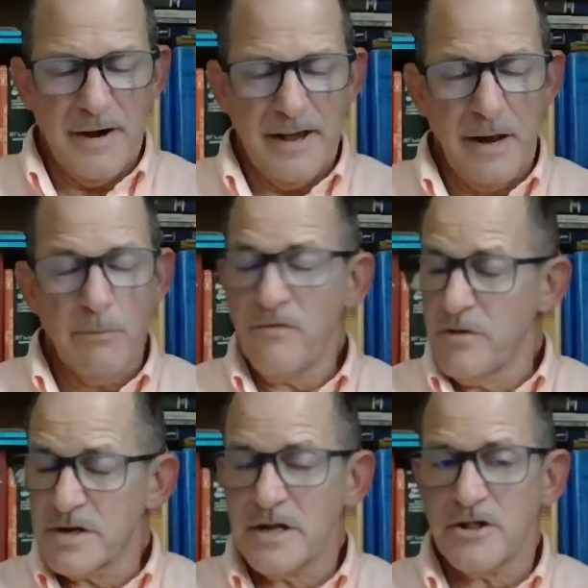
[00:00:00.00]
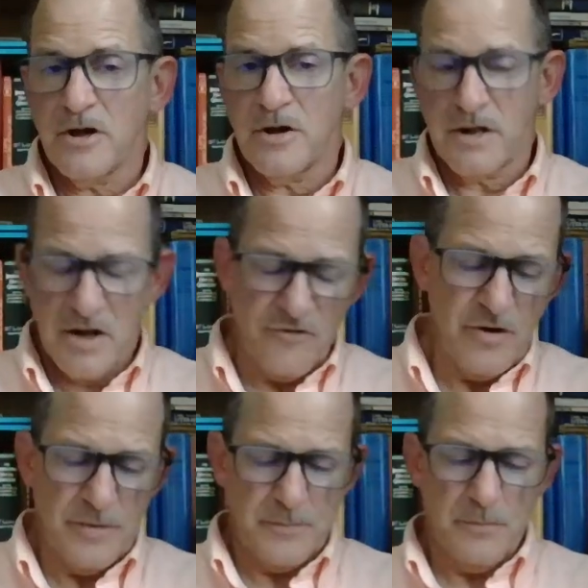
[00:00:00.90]
And we've looked at the
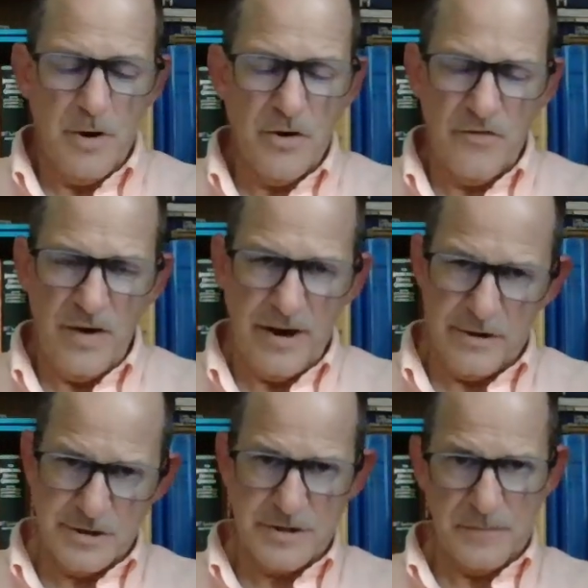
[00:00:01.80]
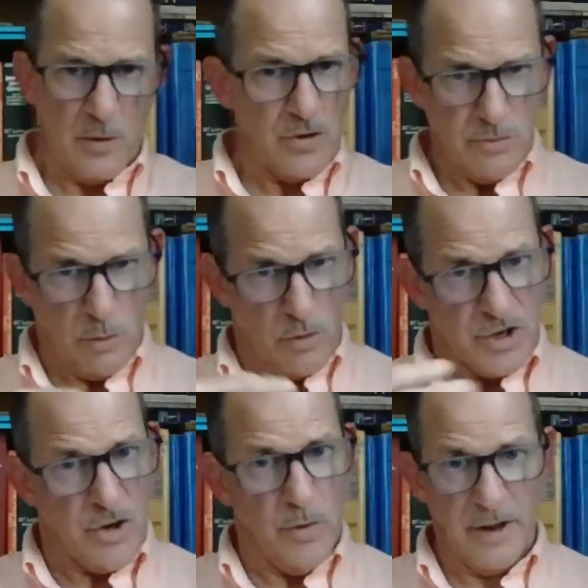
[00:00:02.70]
different motivators, and that's what
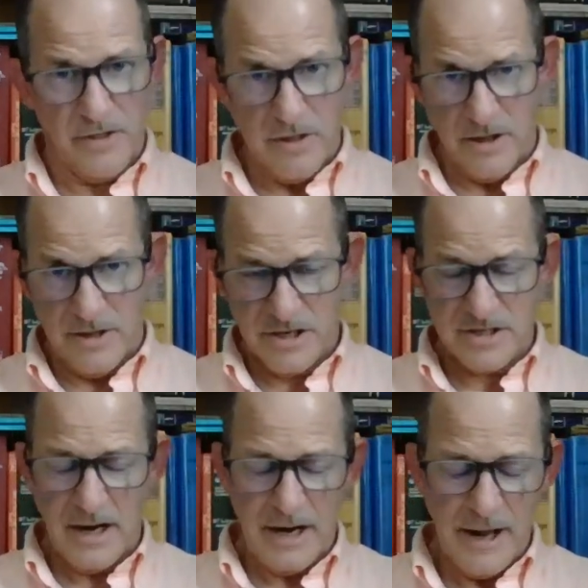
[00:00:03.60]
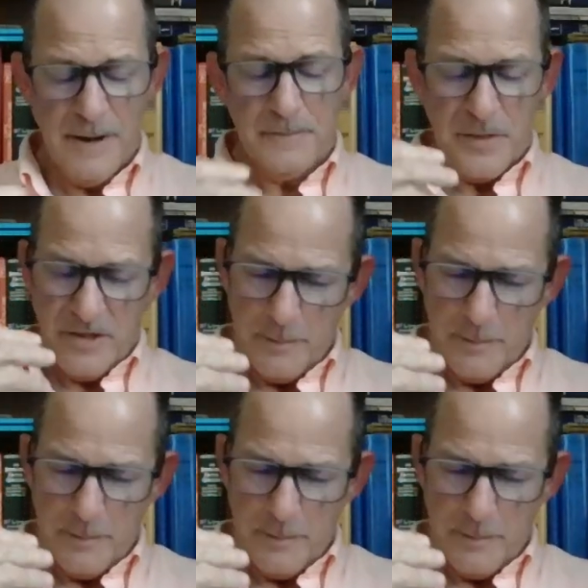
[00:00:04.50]
we're doing in this study,